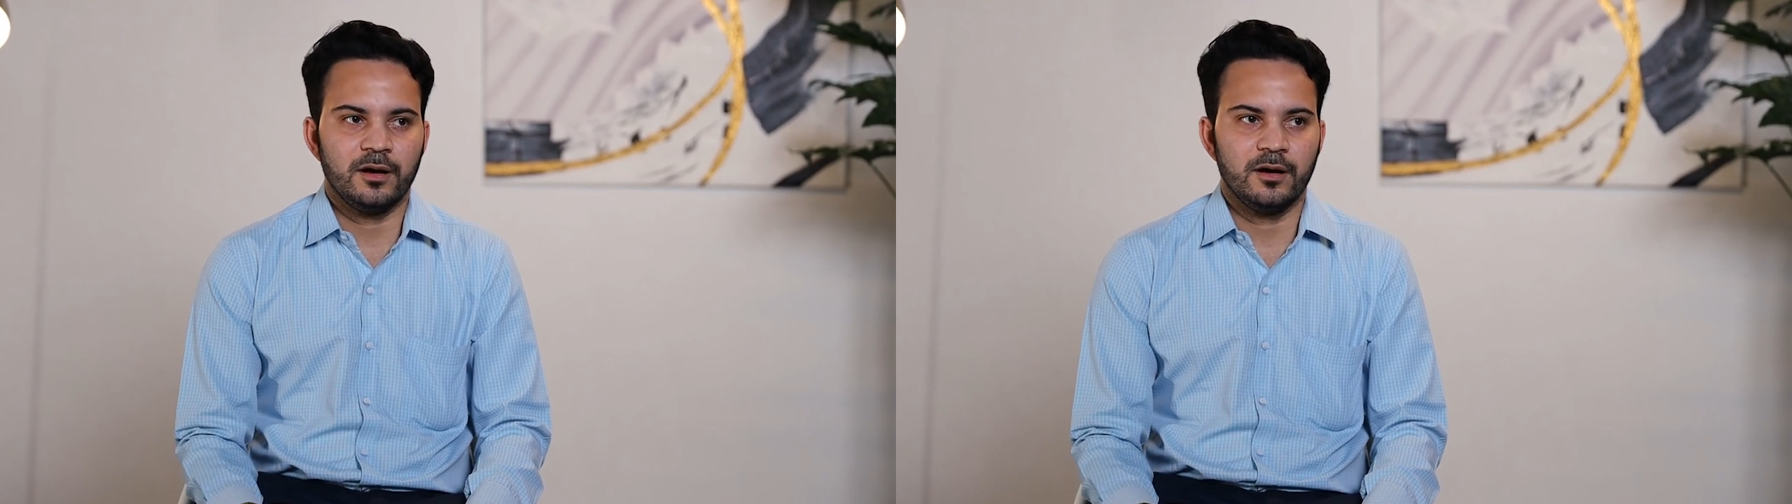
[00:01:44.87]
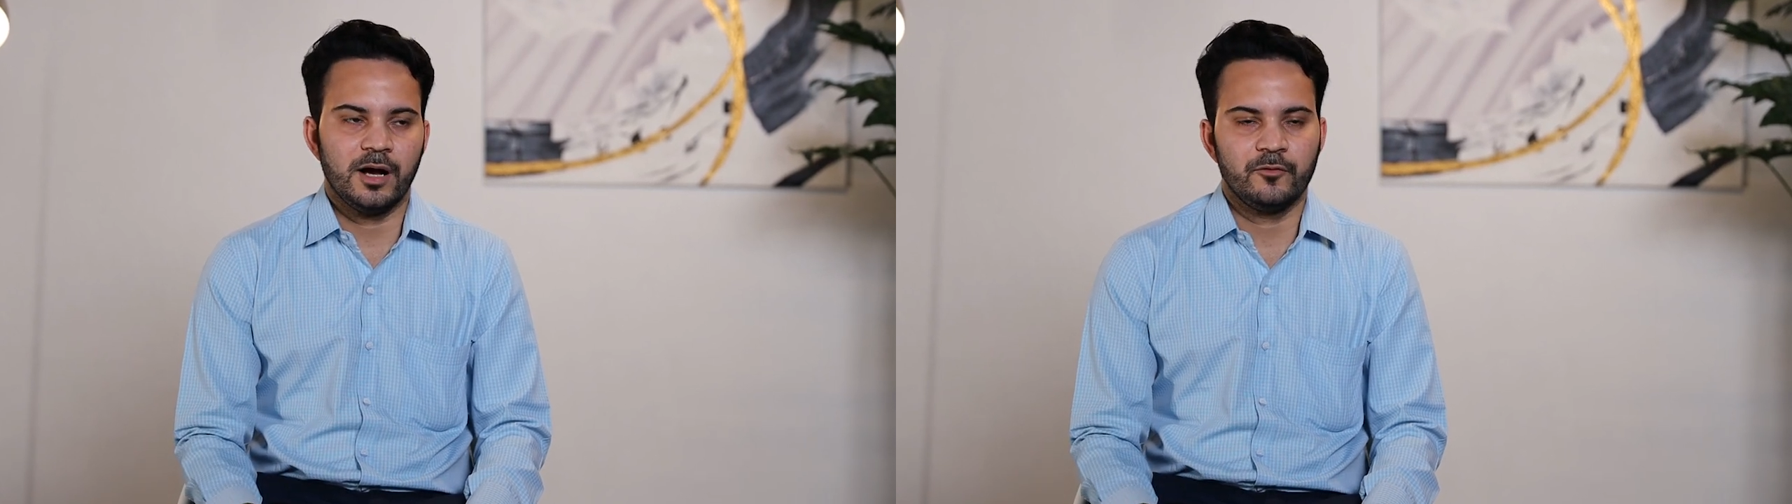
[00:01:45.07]

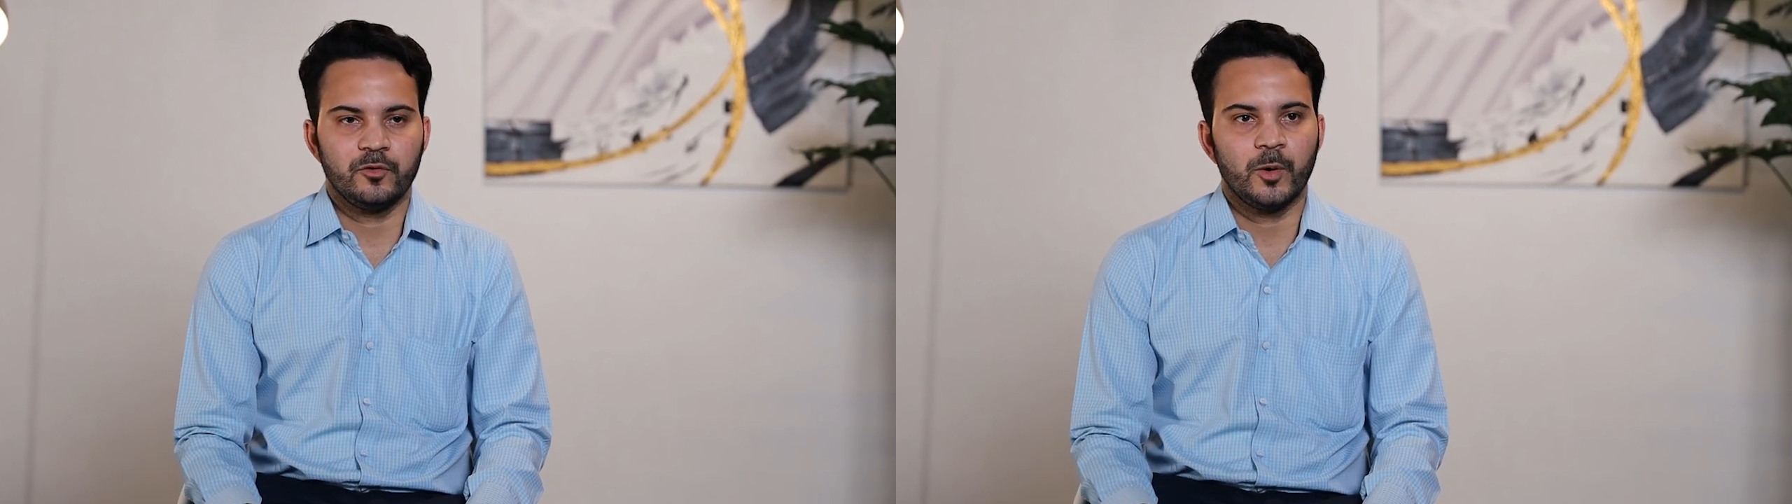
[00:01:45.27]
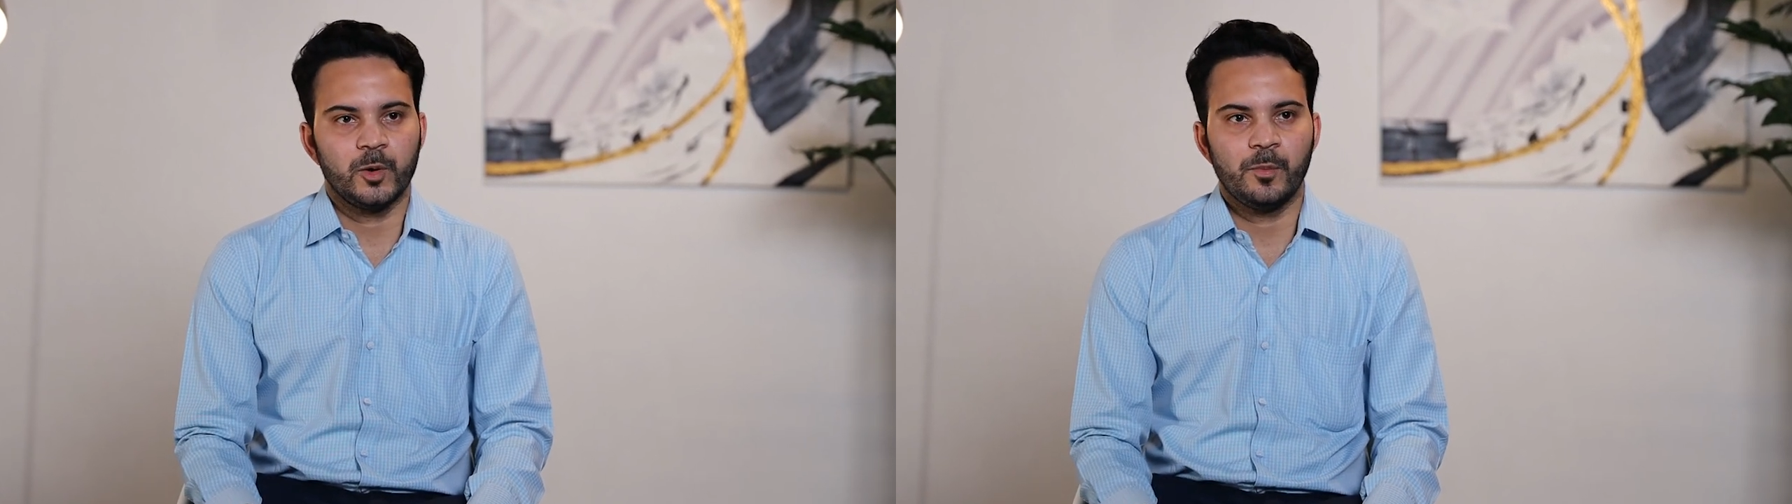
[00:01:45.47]
how
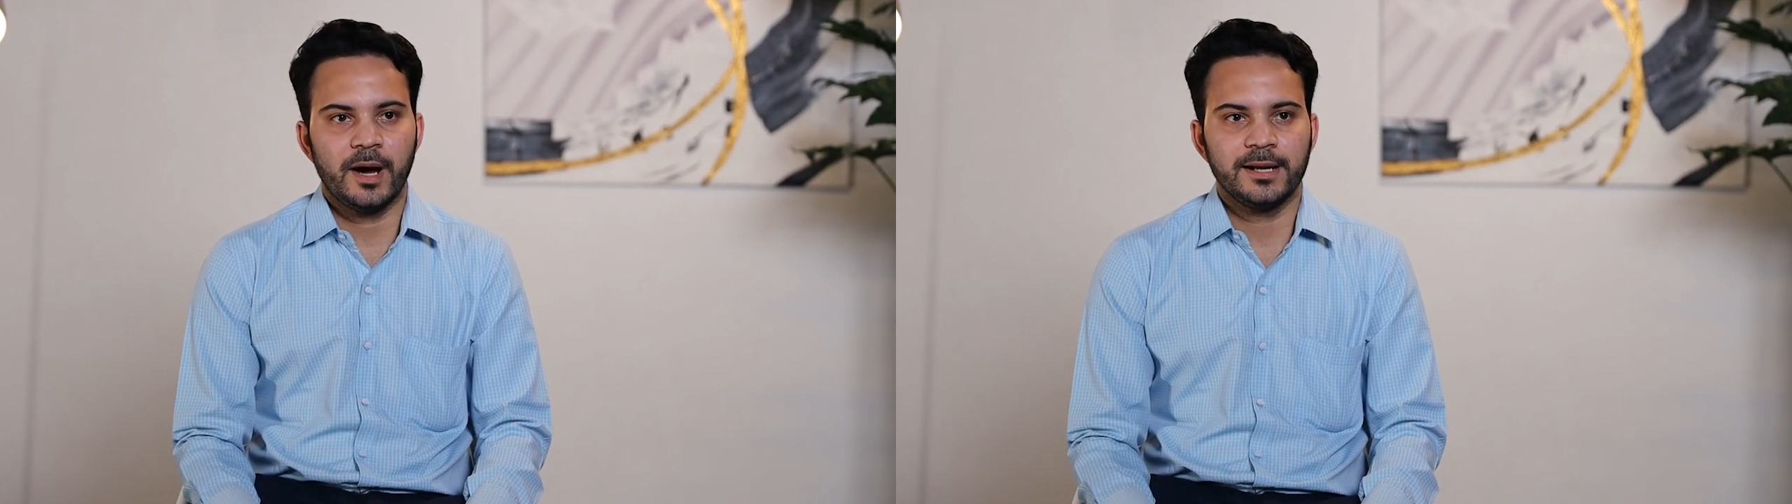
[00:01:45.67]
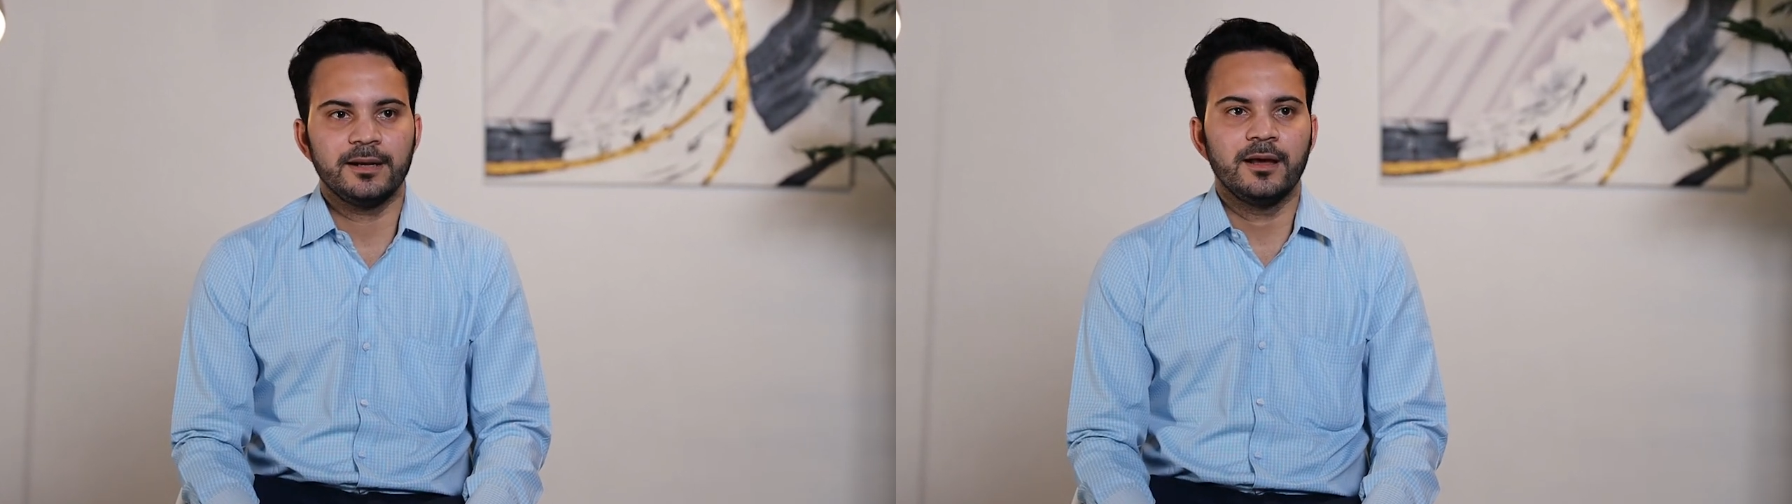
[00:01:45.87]
you want to
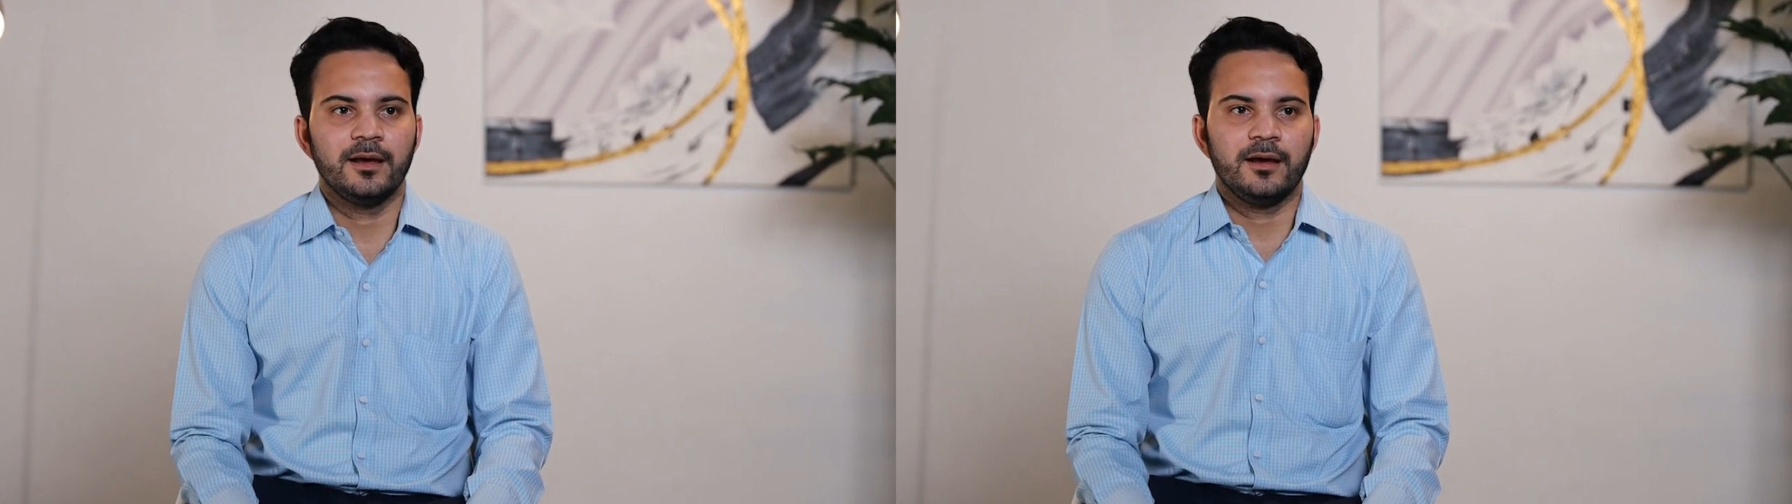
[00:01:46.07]
buy it.